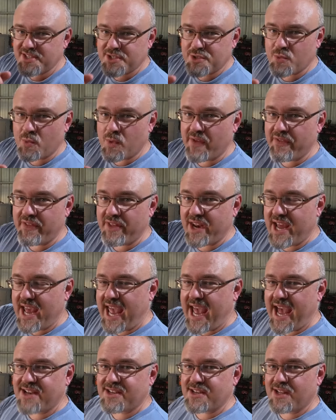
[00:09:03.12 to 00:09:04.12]
is one that I
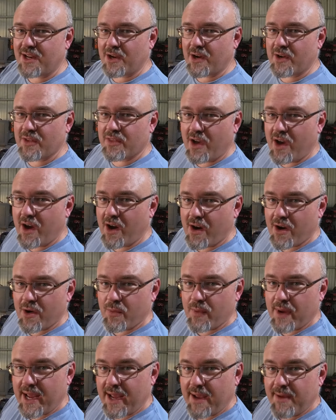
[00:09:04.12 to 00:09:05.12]
had to learn the hard
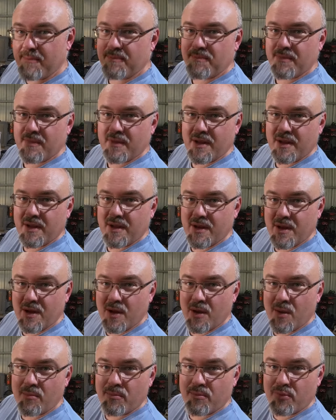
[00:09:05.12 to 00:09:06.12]
way.
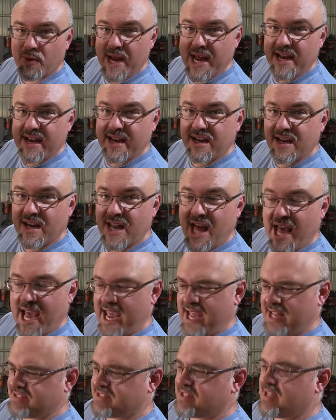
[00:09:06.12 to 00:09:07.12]
Braided
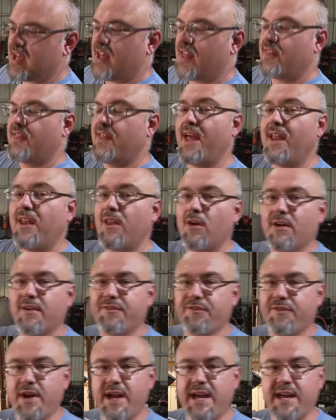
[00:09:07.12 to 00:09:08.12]
Lines. They look
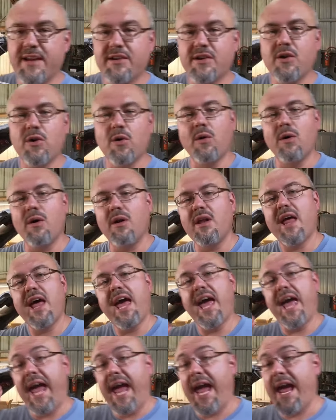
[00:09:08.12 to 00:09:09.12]
freaking cool,
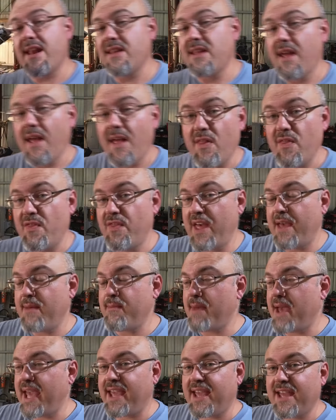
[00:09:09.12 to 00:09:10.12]
and they
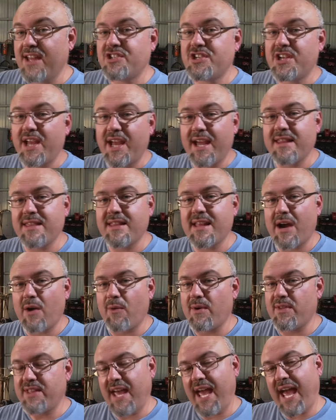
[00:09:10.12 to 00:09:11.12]
may get you in there
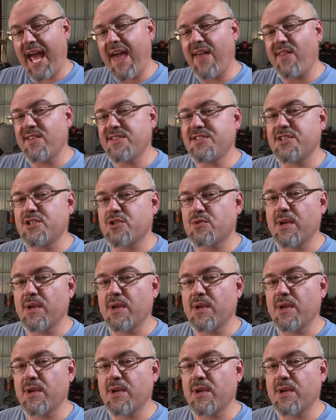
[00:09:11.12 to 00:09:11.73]
with the, hey, this is